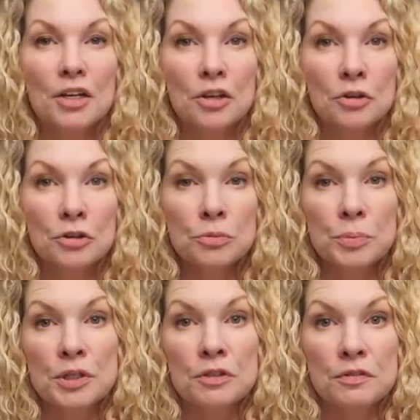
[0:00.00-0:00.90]
Another
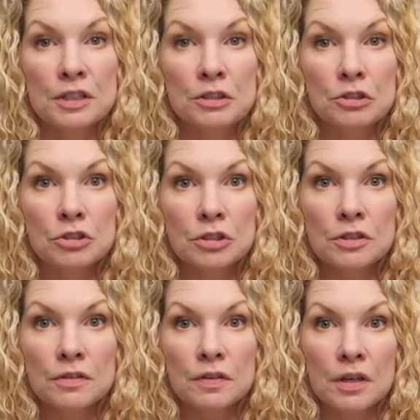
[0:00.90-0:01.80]
big advantage
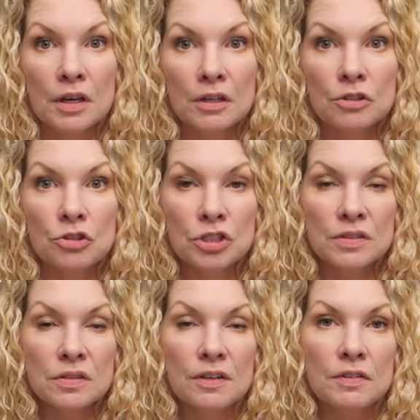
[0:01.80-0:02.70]
of the Canon
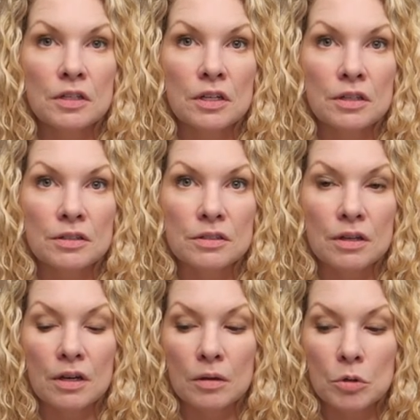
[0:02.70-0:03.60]

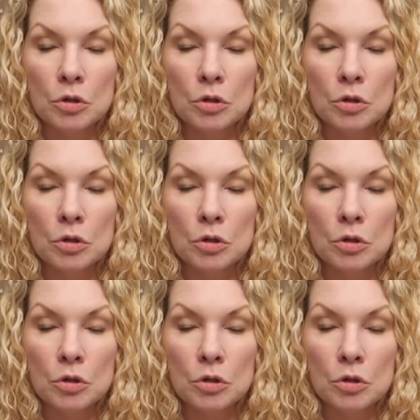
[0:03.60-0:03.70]
G7X um,